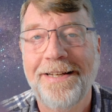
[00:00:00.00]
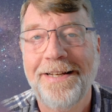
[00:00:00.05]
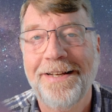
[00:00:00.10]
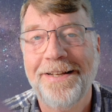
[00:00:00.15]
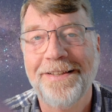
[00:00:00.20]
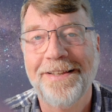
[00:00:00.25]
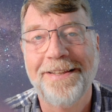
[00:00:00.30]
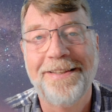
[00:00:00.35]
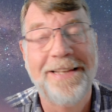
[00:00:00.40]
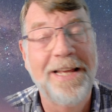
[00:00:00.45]

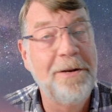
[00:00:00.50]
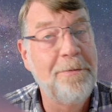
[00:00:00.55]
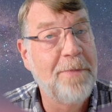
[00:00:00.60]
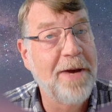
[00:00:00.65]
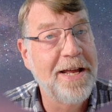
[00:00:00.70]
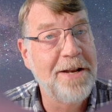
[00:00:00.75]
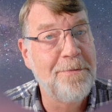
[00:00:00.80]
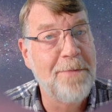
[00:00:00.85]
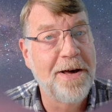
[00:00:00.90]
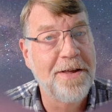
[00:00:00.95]
thin
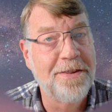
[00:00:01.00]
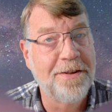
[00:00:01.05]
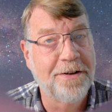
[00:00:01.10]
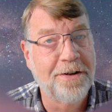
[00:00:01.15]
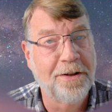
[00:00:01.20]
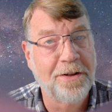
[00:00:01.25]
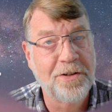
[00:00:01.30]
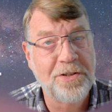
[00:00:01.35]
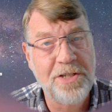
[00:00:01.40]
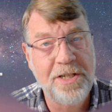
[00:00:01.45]
bed
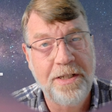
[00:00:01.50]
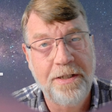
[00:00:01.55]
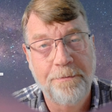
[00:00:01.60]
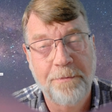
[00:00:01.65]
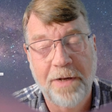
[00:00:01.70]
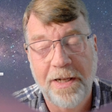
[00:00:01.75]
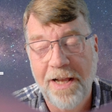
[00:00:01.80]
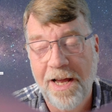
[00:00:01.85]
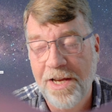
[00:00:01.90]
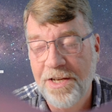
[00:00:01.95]
methodology,
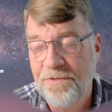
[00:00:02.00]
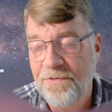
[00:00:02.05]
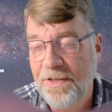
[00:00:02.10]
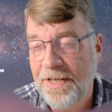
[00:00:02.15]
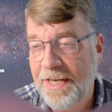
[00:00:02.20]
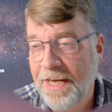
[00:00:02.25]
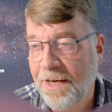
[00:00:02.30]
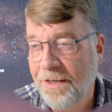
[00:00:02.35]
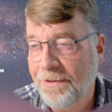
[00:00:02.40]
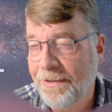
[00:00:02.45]
my last
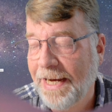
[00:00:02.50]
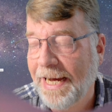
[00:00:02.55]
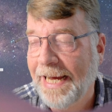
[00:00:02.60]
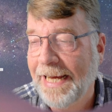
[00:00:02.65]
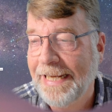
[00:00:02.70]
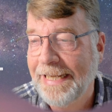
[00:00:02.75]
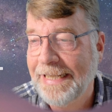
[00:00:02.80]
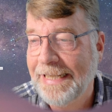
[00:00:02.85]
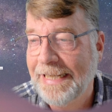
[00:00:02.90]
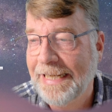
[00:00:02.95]
video.
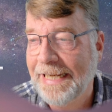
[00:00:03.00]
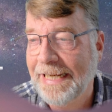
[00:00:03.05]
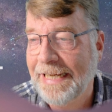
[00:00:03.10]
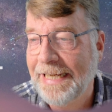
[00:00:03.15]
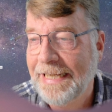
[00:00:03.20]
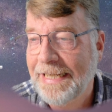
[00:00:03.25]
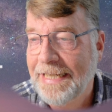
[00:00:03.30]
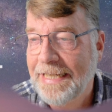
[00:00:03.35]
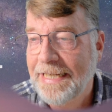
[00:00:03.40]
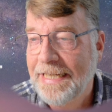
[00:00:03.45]
And
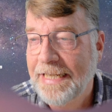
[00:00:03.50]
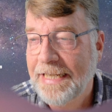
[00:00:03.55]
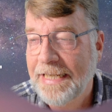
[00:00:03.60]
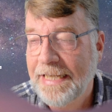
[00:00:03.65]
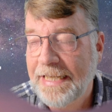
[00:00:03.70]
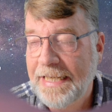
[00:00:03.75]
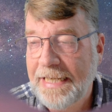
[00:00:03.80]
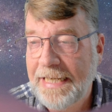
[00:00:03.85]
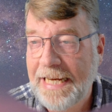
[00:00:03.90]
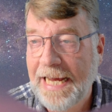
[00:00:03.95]

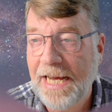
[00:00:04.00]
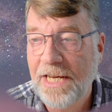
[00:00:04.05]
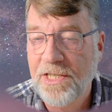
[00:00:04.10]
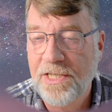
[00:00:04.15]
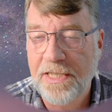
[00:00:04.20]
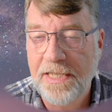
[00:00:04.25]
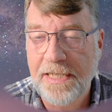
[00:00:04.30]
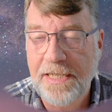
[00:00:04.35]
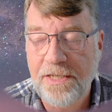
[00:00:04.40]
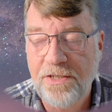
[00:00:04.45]
he
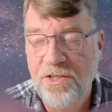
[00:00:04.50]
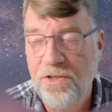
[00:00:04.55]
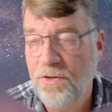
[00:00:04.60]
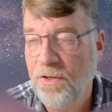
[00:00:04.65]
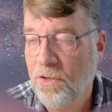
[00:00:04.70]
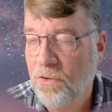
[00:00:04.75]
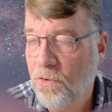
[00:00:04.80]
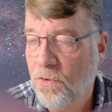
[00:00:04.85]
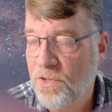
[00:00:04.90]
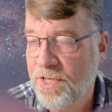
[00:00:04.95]
actually, during
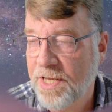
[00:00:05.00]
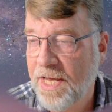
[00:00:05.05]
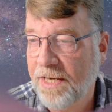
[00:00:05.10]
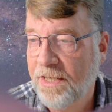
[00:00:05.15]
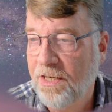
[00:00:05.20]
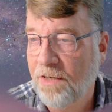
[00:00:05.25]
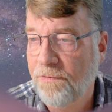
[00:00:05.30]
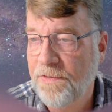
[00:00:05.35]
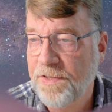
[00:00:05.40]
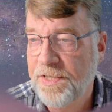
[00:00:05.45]
the course of that
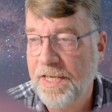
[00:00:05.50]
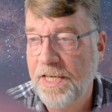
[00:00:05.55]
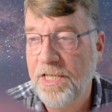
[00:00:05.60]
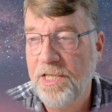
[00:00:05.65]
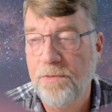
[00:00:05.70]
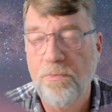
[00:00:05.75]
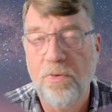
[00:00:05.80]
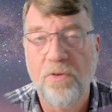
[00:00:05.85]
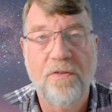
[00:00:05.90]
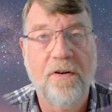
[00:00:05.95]

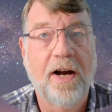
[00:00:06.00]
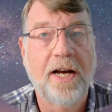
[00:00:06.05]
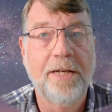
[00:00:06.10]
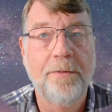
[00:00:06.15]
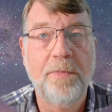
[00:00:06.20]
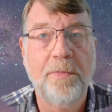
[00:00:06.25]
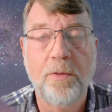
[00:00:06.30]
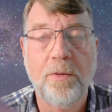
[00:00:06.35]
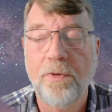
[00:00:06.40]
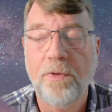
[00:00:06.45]
conversation,
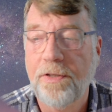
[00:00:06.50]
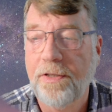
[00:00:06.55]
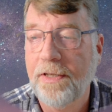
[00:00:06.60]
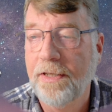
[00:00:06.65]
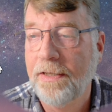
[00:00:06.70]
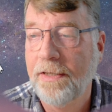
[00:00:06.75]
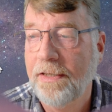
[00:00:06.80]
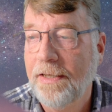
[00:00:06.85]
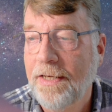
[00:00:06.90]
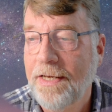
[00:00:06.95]
provided me with
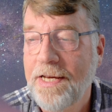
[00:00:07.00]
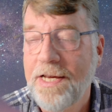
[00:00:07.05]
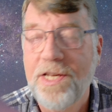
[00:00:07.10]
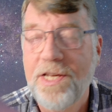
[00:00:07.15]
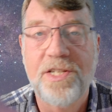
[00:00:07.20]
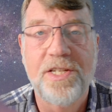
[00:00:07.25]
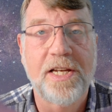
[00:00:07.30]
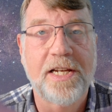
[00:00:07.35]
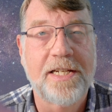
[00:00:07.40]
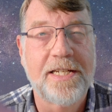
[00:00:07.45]
the
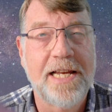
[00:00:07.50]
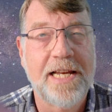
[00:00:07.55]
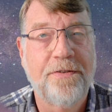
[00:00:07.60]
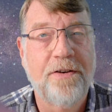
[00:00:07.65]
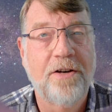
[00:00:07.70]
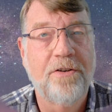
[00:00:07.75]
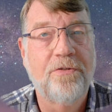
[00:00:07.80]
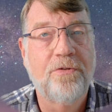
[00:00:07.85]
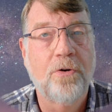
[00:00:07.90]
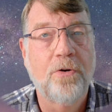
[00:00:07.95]

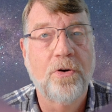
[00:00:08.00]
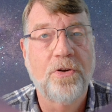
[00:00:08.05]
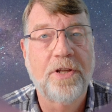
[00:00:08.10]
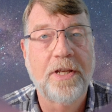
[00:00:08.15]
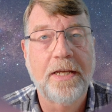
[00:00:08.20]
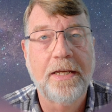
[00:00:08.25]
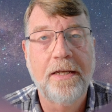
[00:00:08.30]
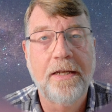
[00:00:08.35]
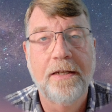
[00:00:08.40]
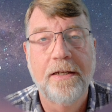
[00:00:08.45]

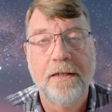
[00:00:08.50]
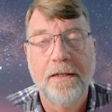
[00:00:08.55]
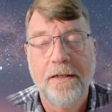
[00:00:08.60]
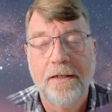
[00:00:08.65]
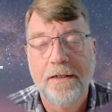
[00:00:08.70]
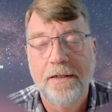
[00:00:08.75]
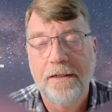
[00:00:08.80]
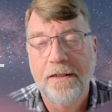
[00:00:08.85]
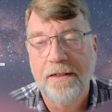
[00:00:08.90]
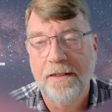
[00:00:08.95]
6FF40
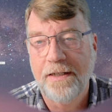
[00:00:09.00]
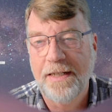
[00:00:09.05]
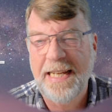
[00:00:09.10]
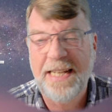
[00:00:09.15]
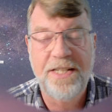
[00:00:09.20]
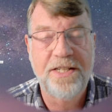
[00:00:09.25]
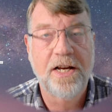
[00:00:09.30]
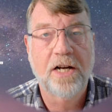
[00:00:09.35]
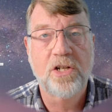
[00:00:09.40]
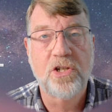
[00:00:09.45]

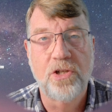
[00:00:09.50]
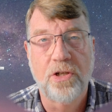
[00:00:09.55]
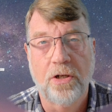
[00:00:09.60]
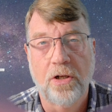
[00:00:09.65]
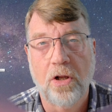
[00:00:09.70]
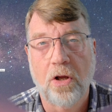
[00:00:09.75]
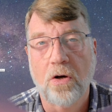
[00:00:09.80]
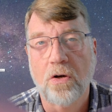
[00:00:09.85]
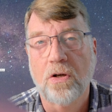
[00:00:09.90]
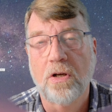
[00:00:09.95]

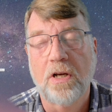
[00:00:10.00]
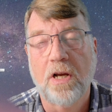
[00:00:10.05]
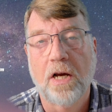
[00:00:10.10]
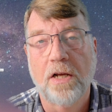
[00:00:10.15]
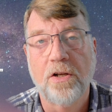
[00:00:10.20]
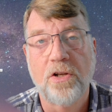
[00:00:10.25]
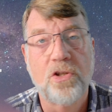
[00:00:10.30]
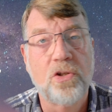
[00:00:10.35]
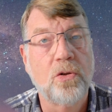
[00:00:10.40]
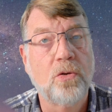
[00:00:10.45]
induction log
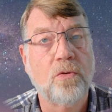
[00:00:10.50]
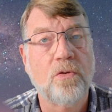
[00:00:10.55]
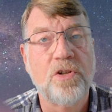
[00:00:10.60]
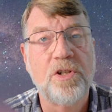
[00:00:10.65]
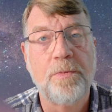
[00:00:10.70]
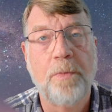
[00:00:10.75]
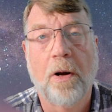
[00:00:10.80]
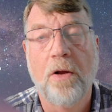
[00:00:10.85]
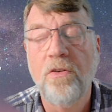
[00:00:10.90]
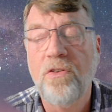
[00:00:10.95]
kind of tool
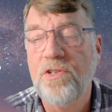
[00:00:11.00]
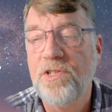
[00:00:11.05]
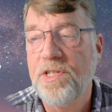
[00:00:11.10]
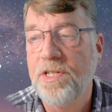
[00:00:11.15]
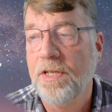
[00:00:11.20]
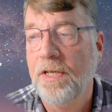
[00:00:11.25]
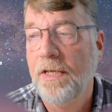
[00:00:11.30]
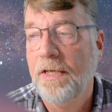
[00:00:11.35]
response,